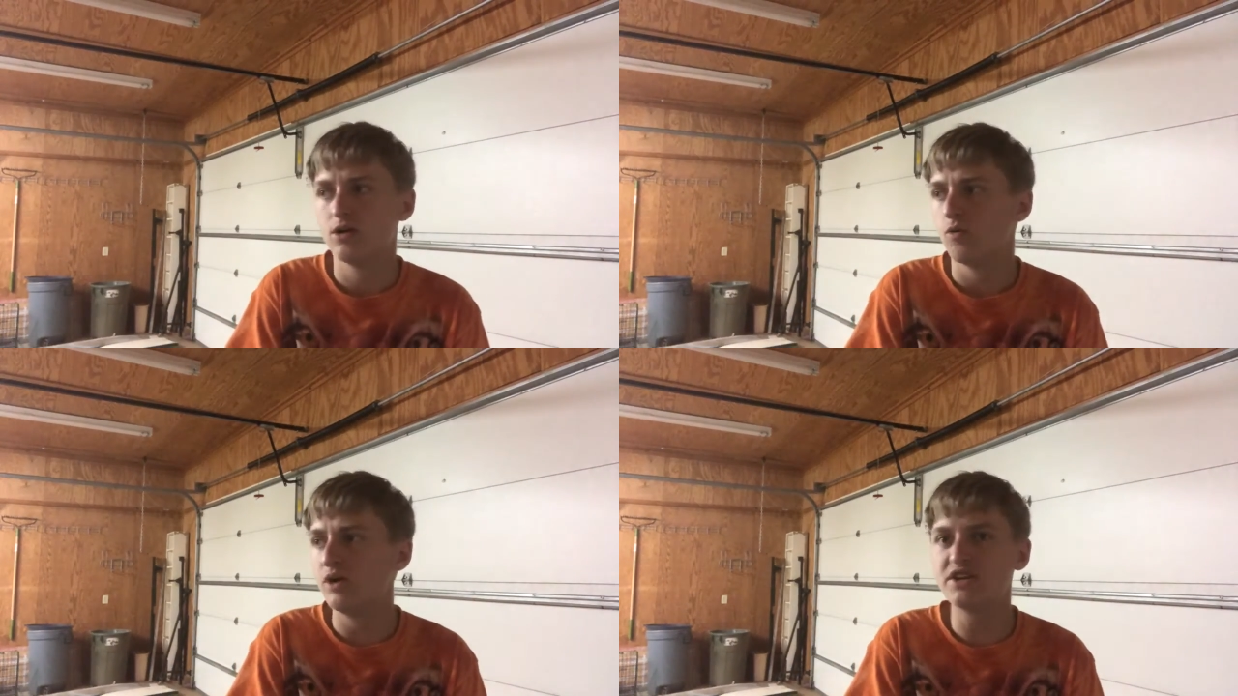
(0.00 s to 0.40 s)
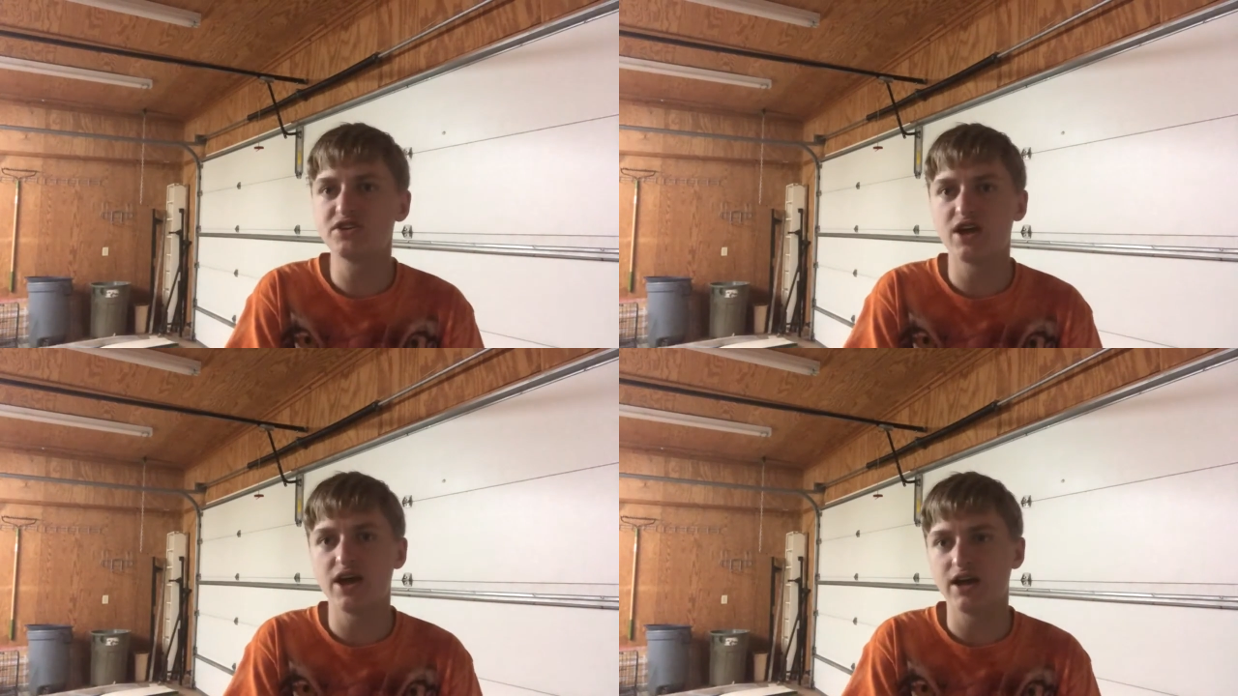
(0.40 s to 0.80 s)

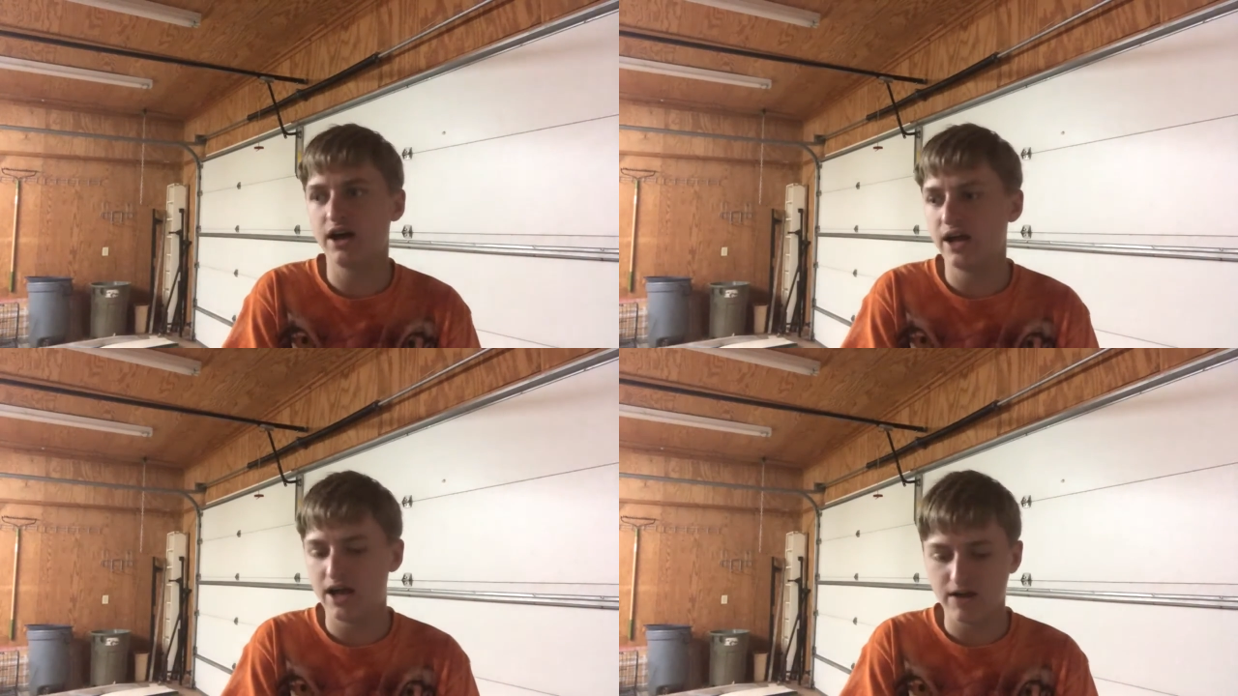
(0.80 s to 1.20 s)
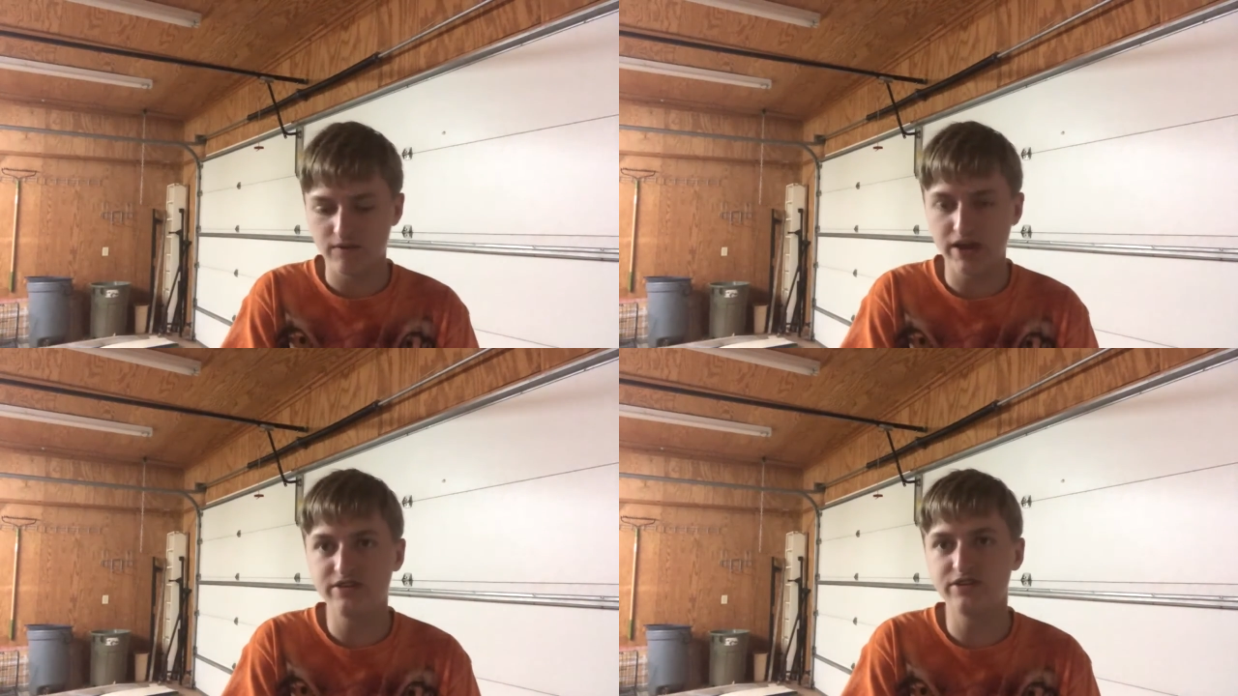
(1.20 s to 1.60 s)
Wednesday I have
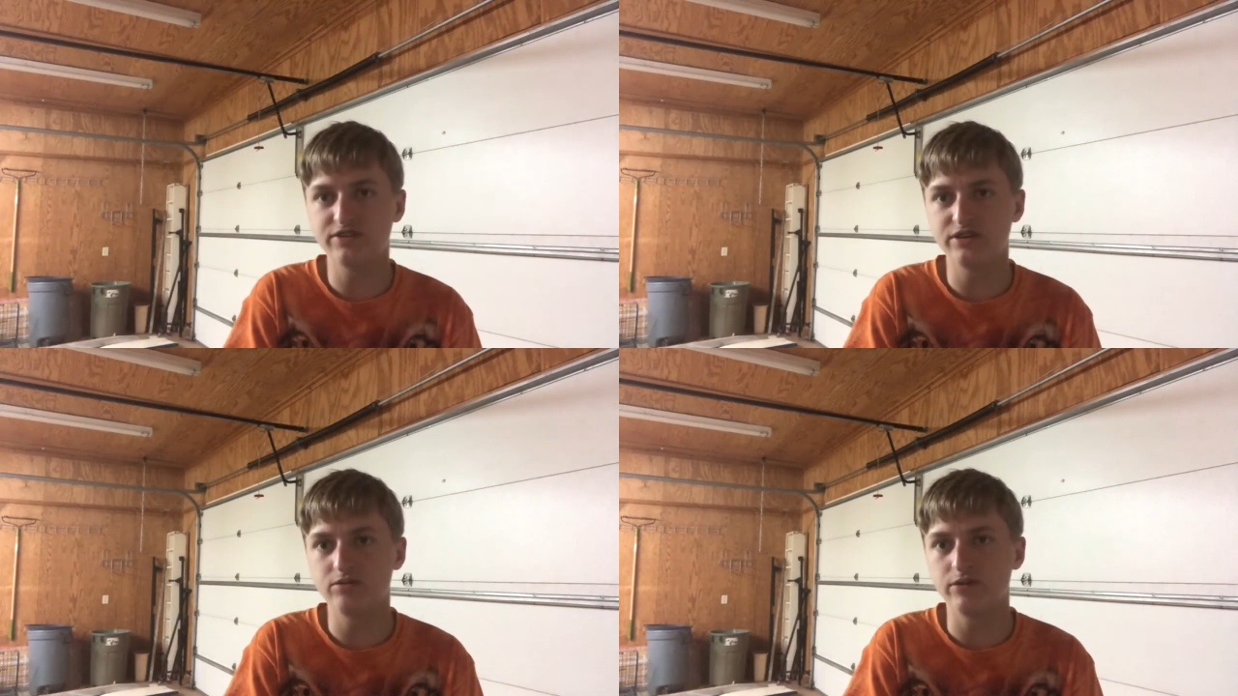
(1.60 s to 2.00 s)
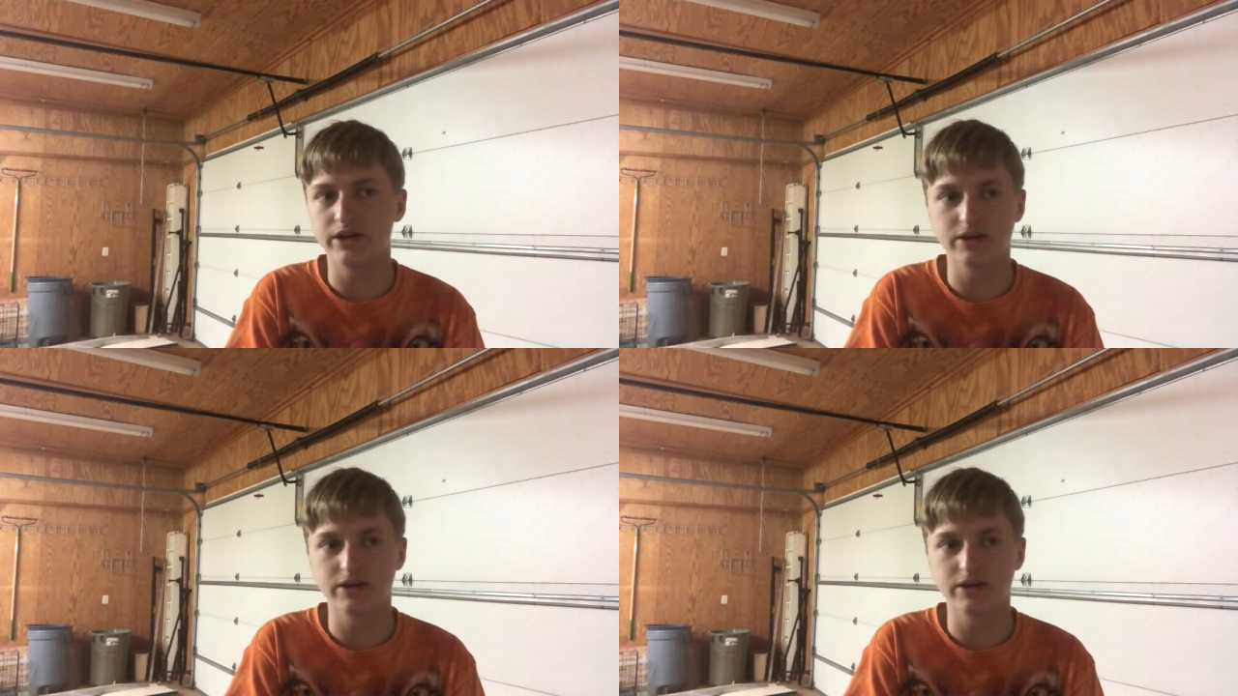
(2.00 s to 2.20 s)
ACC week,